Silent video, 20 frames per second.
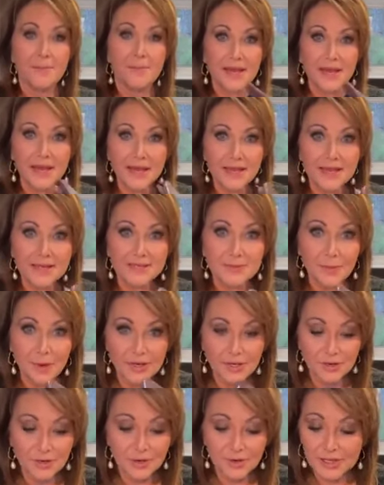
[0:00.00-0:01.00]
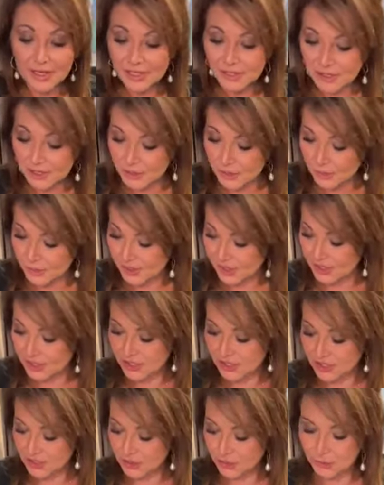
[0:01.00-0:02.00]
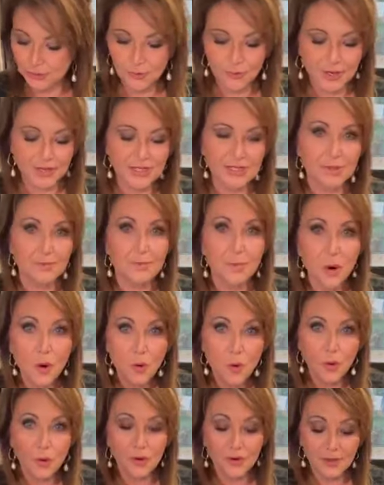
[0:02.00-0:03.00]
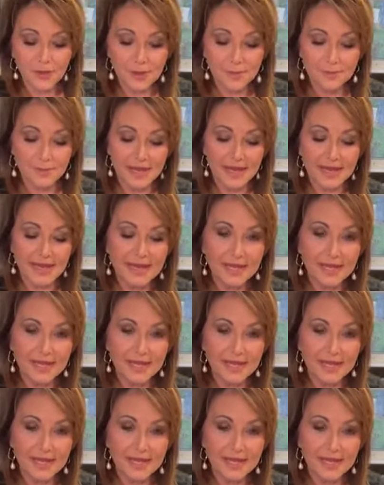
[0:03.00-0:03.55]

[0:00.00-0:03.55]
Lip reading: because what you're going to do is you're going to pour them